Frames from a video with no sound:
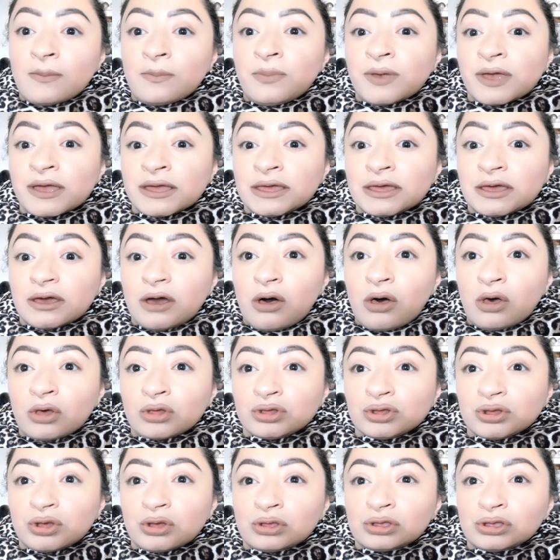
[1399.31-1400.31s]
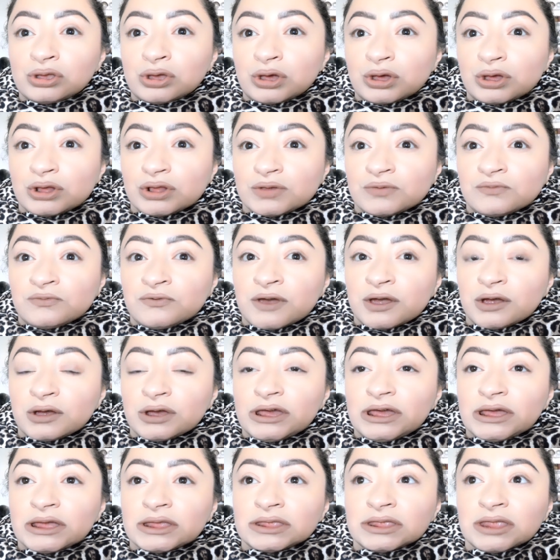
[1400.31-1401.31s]
but it also looks
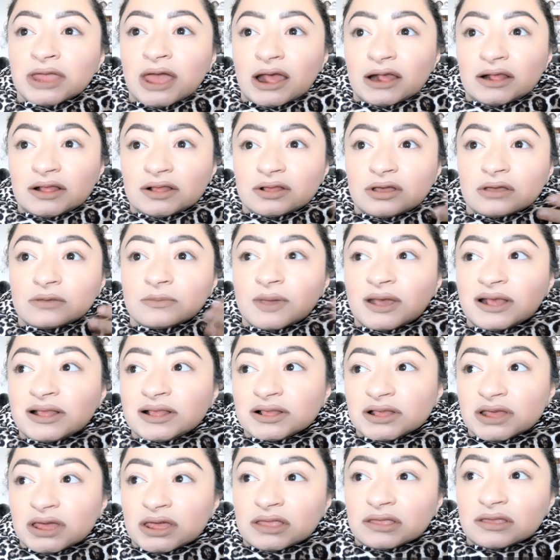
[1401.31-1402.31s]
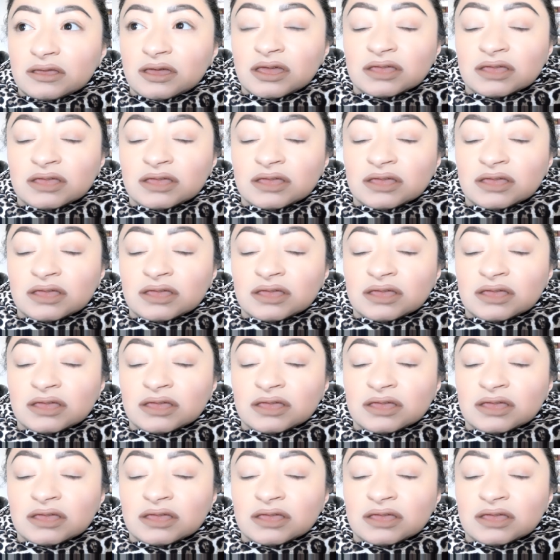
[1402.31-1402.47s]
very nice on my skin.